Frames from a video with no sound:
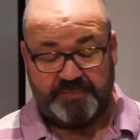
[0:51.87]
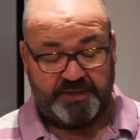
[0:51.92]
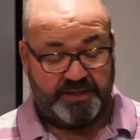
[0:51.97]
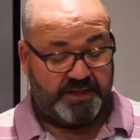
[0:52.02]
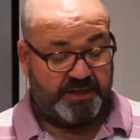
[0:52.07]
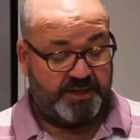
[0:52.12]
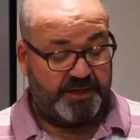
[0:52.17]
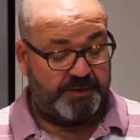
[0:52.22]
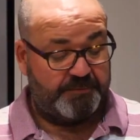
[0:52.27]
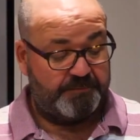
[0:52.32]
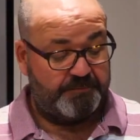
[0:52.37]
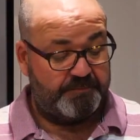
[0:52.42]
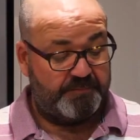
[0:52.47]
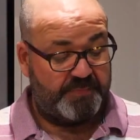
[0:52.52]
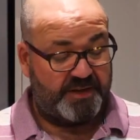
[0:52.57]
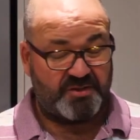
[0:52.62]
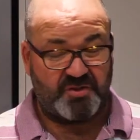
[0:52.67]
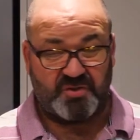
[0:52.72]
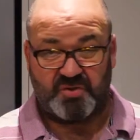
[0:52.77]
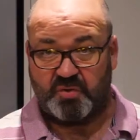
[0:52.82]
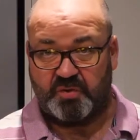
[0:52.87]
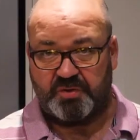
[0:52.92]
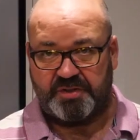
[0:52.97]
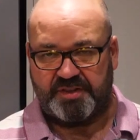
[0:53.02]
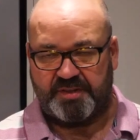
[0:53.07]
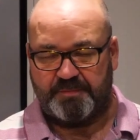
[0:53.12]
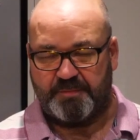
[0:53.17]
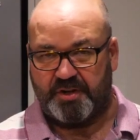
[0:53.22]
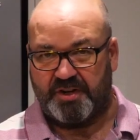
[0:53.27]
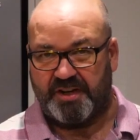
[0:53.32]
I just
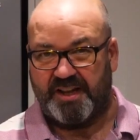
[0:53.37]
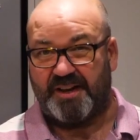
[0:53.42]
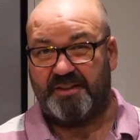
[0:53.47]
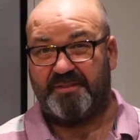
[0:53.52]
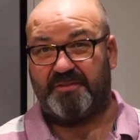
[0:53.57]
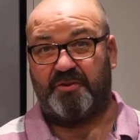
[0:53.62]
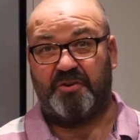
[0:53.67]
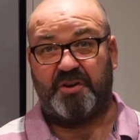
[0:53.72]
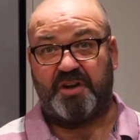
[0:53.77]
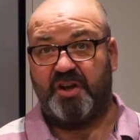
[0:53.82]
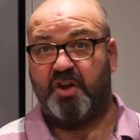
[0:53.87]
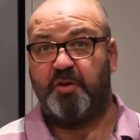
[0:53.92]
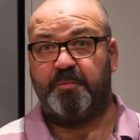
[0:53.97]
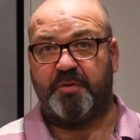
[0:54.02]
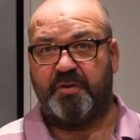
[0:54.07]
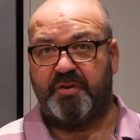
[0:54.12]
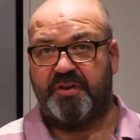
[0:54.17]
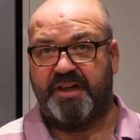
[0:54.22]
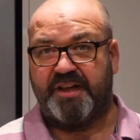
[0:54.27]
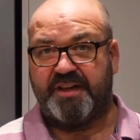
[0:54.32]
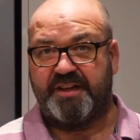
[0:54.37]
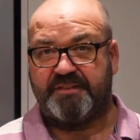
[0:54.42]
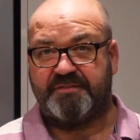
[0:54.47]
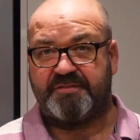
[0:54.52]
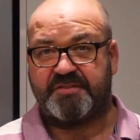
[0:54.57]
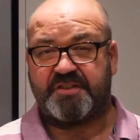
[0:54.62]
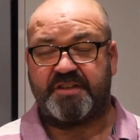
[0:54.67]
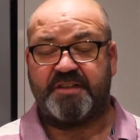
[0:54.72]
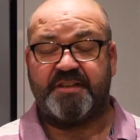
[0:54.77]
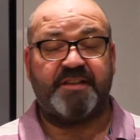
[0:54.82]
ordered them online. I thought Global
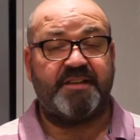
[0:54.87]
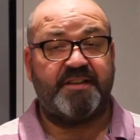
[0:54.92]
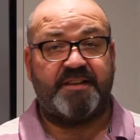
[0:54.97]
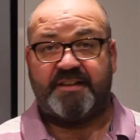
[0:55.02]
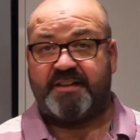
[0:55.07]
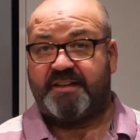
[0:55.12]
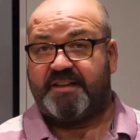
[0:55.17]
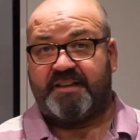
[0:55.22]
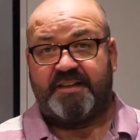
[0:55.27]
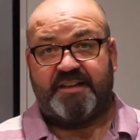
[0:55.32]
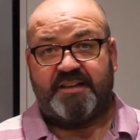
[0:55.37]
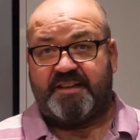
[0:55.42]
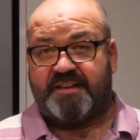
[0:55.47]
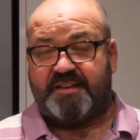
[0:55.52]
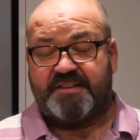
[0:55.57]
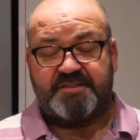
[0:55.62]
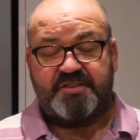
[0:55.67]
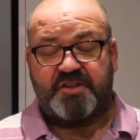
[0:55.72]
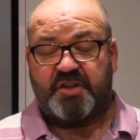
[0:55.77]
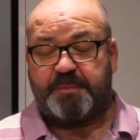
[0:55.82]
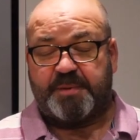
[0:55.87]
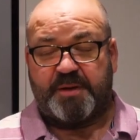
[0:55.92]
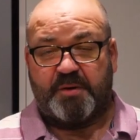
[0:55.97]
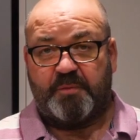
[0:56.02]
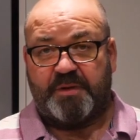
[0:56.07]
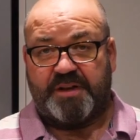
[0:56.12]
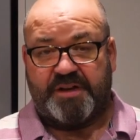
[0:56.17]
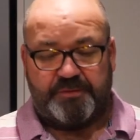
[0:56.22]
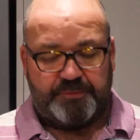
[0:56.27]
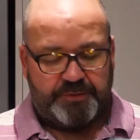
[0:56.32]
knives, it's got to be a
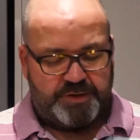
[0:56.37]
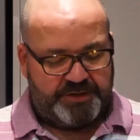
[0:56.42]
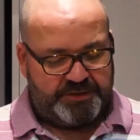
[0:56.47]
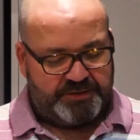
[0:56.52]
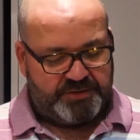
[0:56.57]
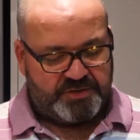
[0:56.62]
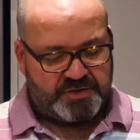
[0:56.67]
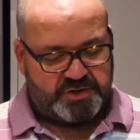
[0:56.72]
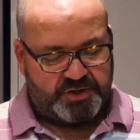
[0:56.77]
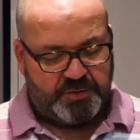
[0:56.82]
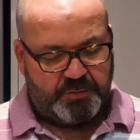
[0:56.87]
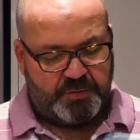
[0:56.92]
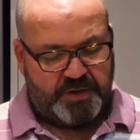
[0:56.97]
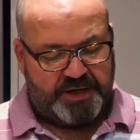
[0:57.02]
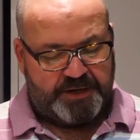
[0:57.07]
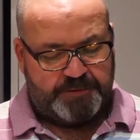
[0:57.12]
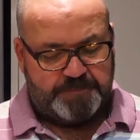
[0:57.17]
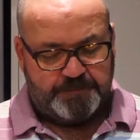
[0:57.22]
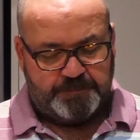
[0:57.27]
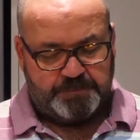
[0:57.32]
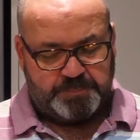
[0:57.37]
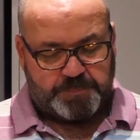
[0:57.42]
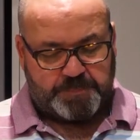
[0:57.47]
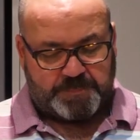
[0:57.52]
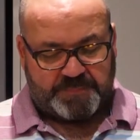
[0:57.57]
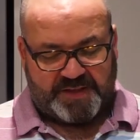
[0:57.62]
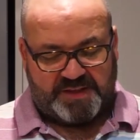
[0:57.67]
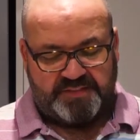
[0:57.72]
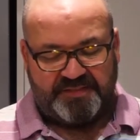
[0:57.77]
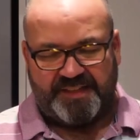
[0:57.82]
winner, right? So
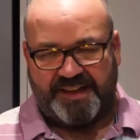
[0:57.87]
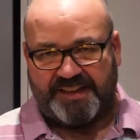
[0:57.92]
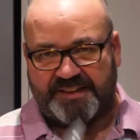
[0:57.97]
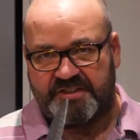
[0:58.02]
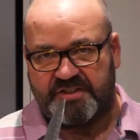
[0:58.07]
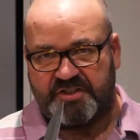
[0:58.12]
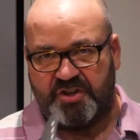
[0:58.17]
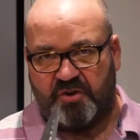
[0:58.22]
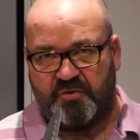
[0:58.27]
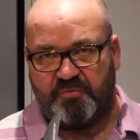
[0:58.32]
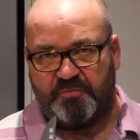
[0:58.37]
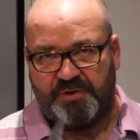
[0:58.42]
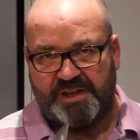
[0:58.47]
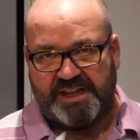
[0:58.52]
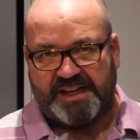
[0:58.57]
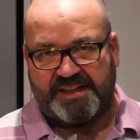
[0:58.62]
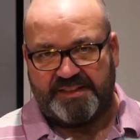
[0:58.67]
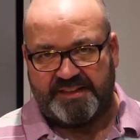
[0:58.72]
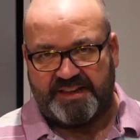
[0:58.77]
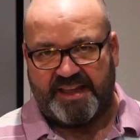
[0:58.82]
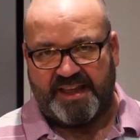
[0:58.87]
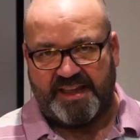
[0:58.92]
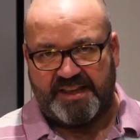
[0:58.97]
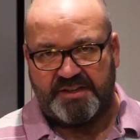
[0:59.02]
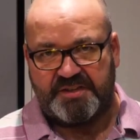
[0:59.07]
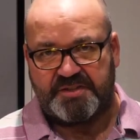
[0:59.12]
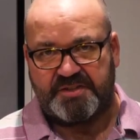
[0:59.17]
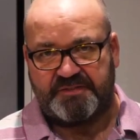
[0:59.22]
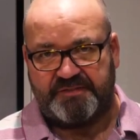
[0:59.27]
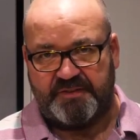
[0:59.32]
that's not really the
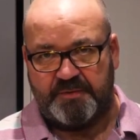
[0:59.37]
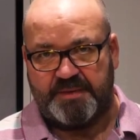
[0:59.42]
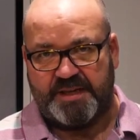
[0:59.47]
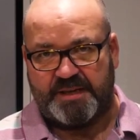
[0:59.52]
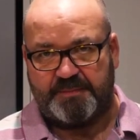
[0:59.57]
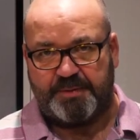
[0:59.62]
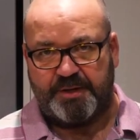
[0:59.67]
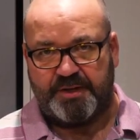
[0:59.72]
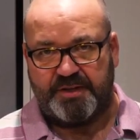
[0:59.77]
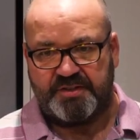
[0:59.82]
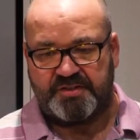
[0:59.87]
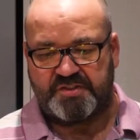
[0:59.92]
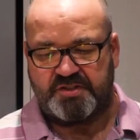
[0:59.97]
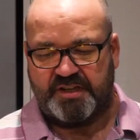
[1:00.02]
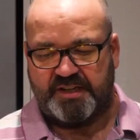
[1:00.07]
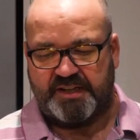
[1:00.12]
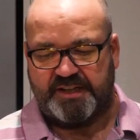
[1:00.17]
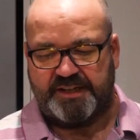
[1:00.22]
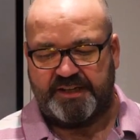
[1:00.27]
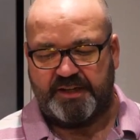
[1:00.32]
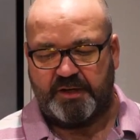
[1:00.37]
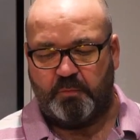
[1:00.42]
case for me personally.